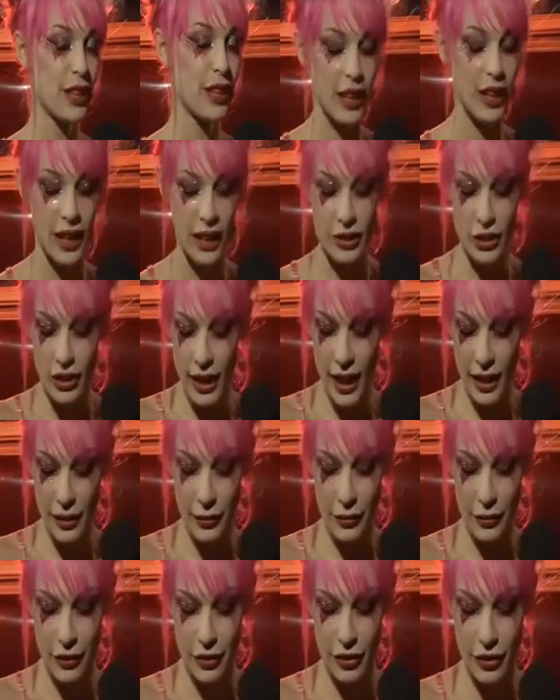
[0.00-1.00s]
I actually
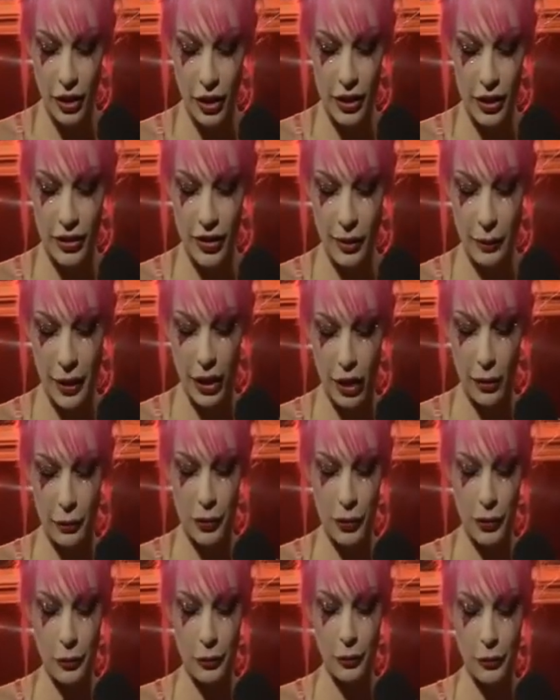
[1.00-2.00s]
have scars on my
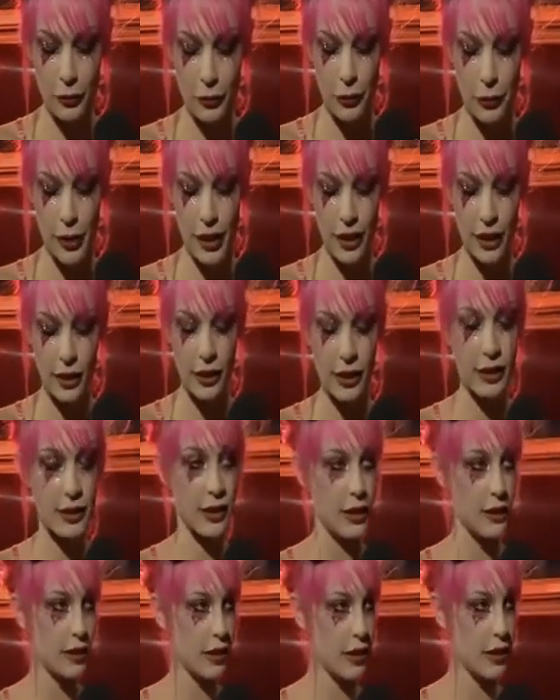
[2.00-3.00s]
arms for where
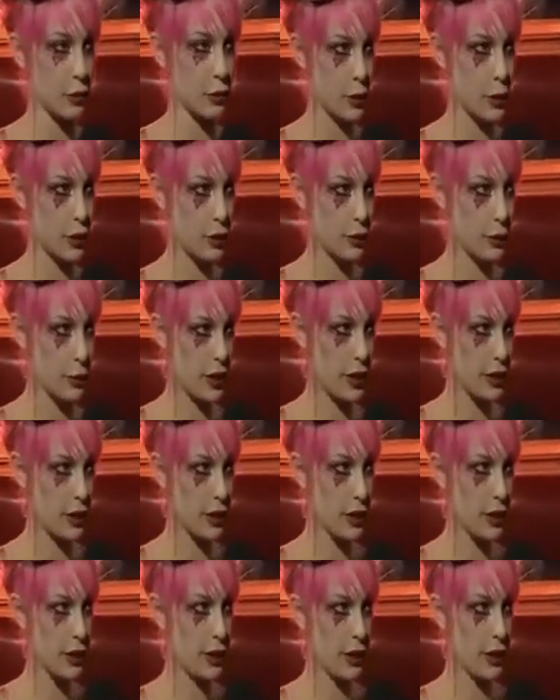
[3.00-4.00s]
Contessa has burned me
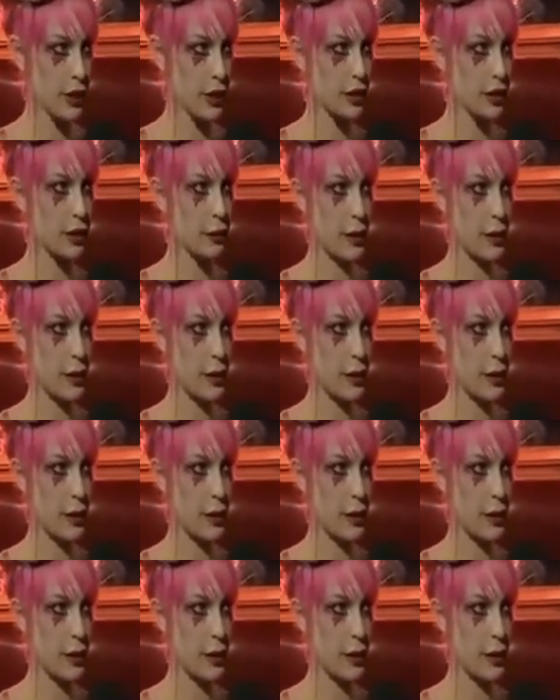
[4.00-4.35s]
in the